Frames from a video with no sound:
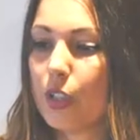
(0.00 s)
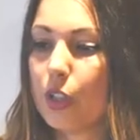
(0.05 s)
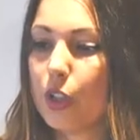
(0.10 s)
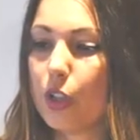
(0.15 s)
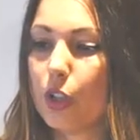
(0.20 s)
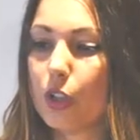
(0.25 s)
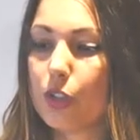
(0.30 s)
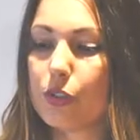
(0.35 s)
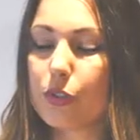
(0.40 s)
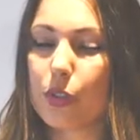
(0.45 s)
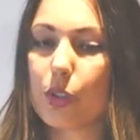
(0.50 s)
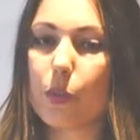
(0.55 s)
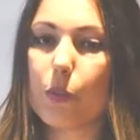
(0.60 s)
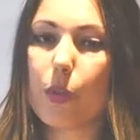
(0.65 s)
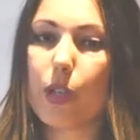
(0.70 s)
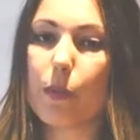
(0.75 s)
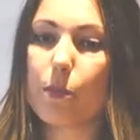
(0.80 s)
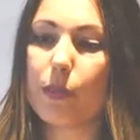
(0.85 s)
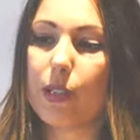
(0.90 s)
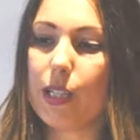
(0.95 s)
Also, if
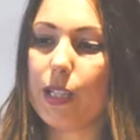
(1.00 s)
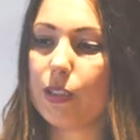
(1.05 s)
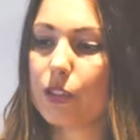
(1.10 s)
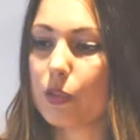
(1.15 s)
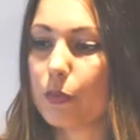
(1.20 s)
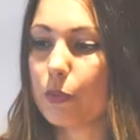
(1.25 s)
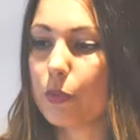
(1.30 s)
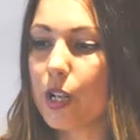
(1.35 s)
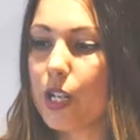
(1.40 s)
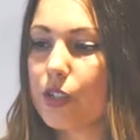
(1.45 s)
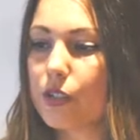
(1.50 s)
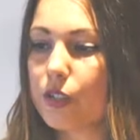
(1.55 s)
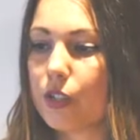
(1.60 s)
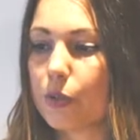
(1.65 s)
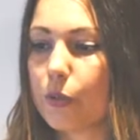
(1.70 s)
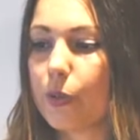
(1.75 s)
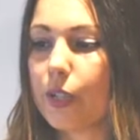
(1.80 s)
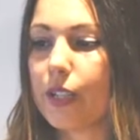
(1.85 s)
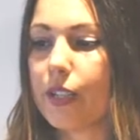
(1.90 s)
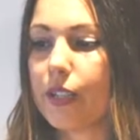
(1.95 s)
we apply some
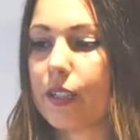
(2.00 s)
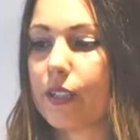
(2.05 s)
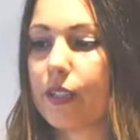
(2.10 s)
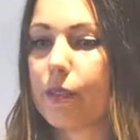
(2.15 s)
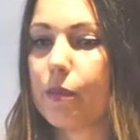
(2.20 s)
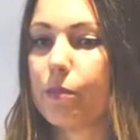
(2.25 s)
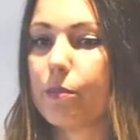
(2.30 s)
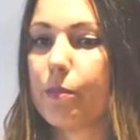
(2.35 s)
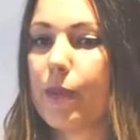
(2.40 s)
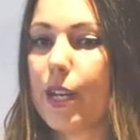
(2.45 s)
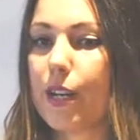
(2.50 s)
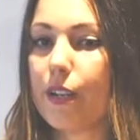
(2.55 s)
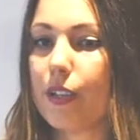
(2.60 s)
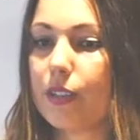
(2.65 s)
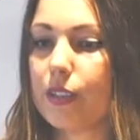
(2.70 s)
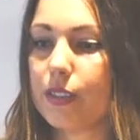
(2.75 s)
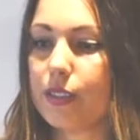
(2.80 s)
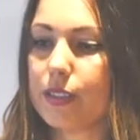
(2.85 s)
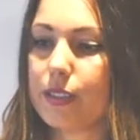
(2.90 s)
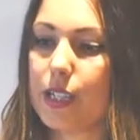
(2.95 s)
ratios, we can better
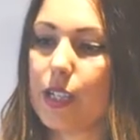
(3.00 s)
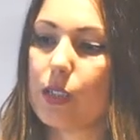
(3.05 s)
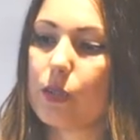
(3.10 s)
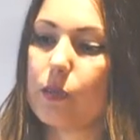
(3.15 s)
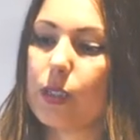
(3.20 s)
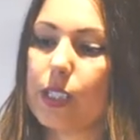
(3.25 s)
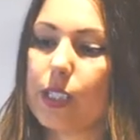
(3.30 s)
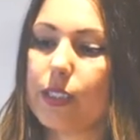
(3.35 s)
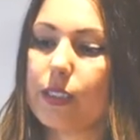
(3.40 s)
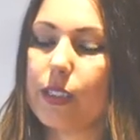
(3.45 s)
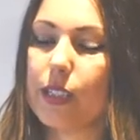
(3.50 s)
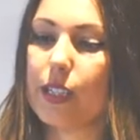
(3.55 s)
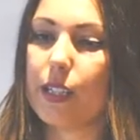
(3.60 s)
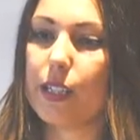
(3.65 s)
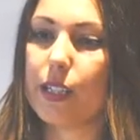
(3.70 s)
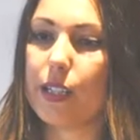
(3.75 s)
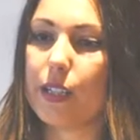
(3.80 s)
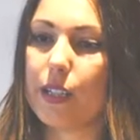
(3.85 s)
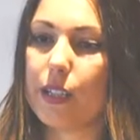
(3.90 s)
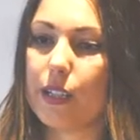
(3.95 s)
understand what is the
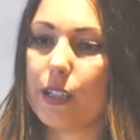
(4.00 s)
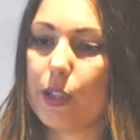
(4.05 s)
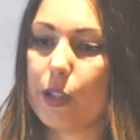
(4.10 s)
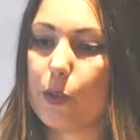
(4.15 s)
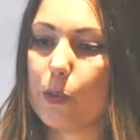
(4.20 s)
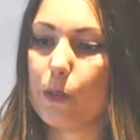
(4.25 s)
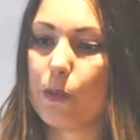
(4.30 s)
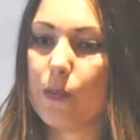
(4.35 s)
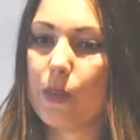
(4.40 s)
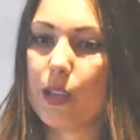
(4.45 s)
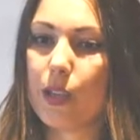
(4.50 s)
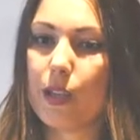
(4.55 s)
uh,